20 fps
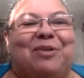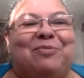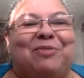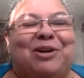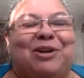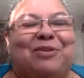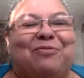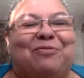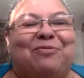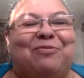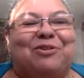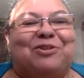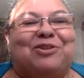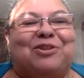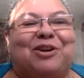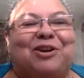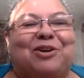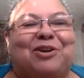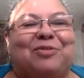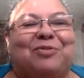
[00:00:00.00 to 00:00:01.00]
When you first
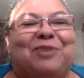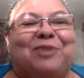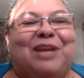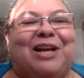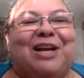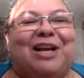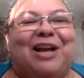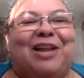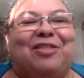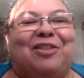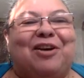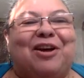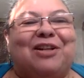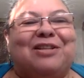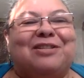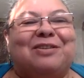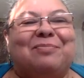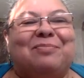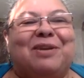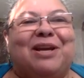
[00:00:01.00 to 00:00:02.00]
started reading, I thought
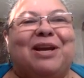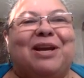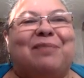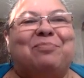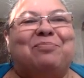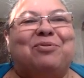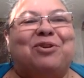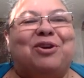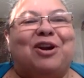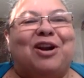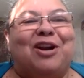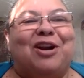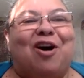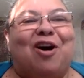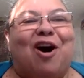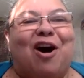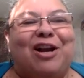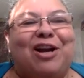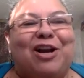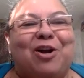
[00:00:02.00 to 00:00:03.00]
somebody had put on an
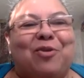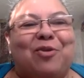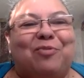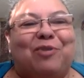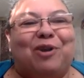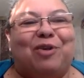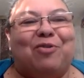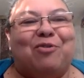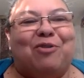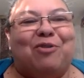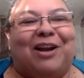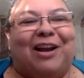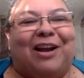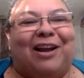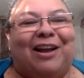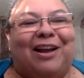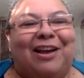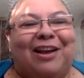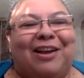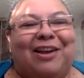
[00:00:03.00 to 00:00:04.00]
audio
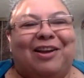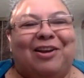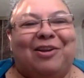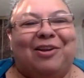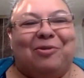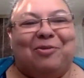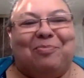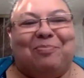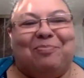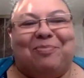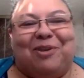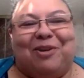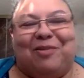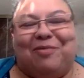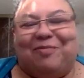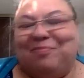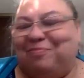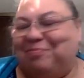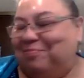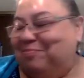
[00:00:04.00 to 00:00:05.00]
recording. Your
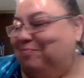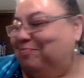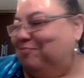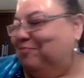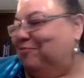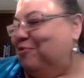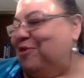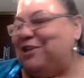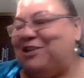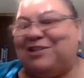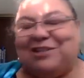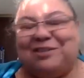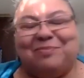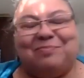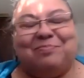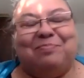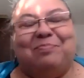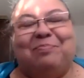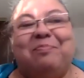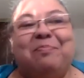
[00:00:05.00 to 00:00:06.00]
voice is
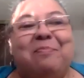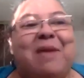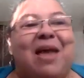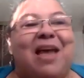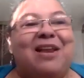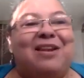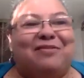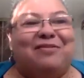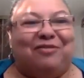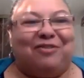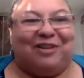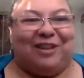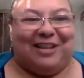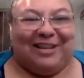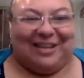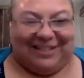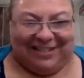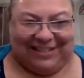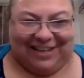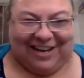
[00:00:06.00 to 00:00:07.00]
meant for
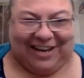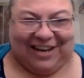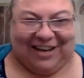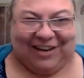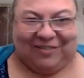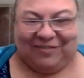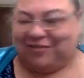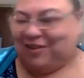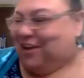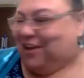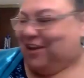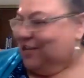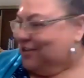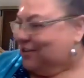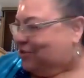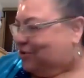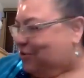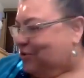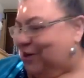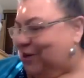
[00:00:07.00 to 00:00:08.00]
this kind of
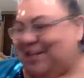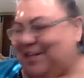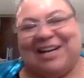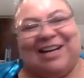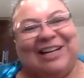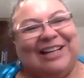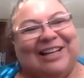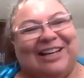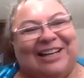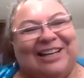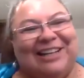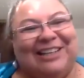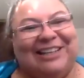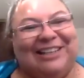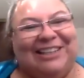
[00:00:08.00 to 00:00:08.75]
storytelling.